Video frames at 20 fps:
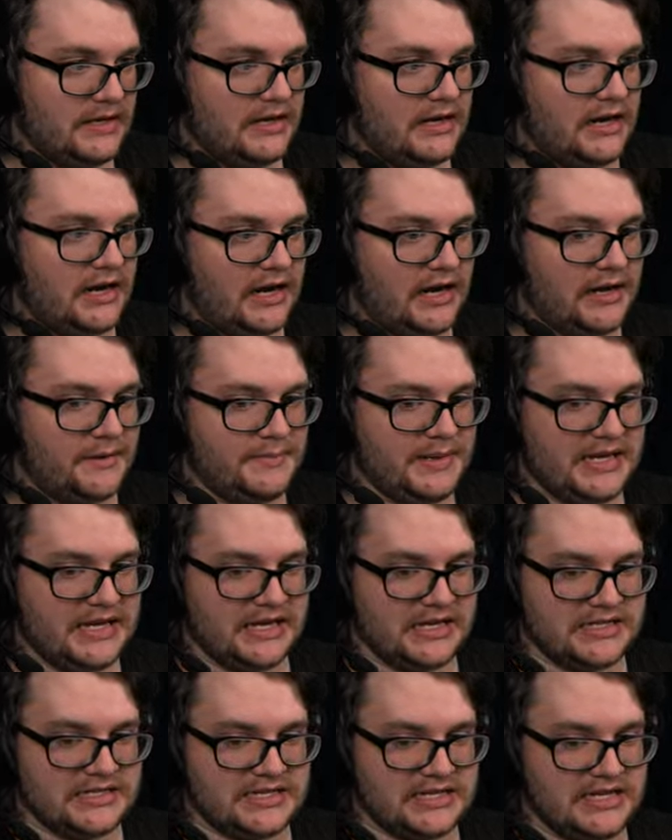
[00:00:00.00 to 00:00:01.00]
uh,
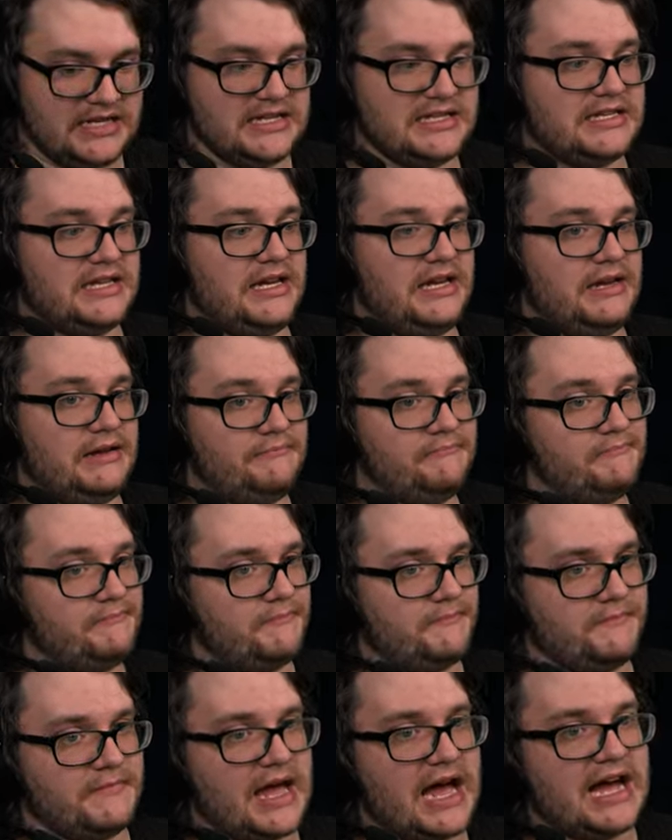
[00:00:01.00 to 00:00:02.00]
because he is a
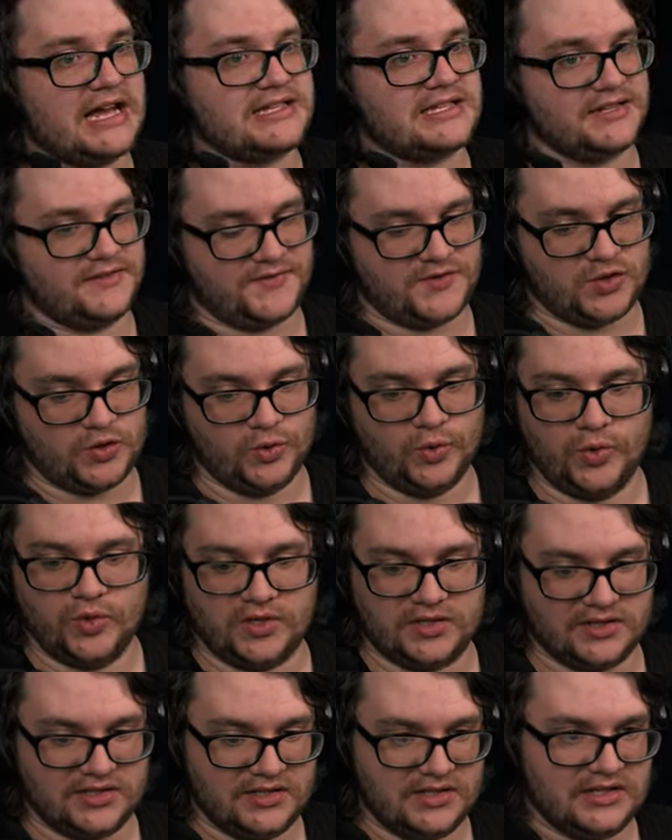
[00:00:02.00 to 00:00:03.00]
massive
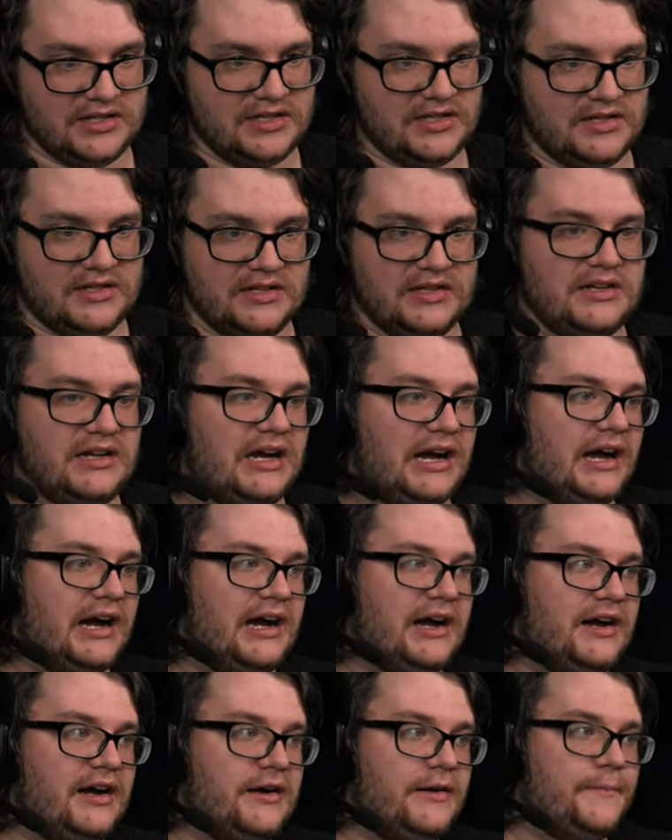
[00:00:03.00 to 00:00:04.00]
tool.
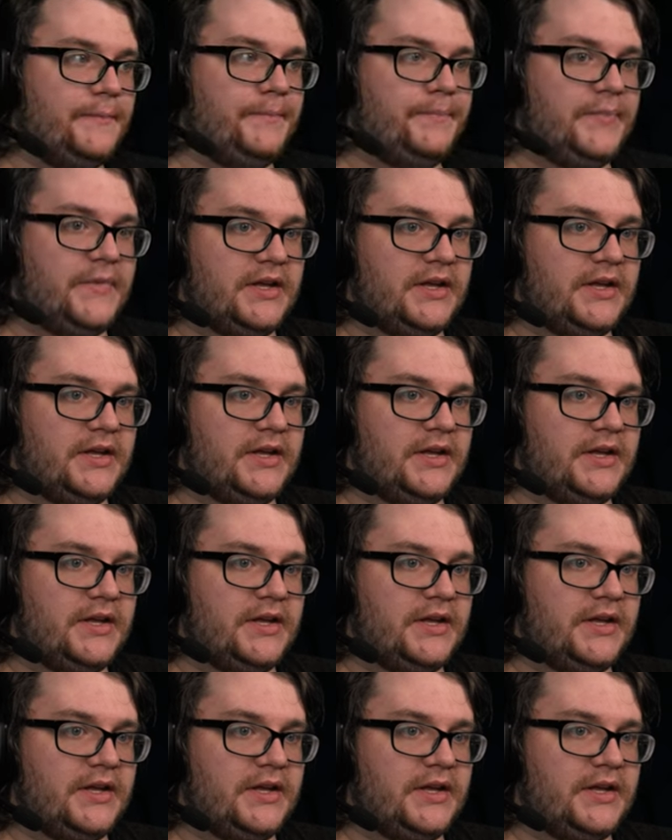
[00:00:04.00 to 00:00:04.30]
Um,